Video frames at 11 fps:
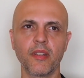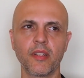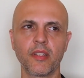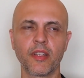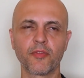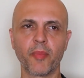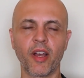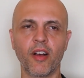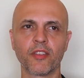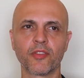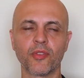Left my
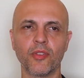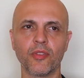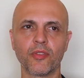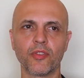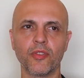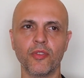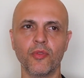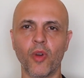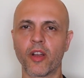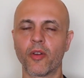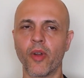hostel to
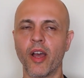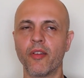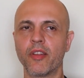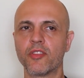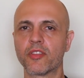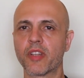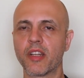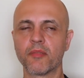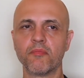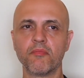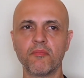walk around and just kind
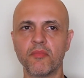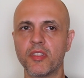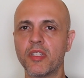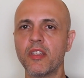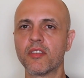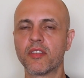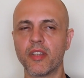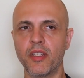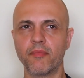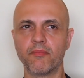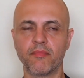of see the city,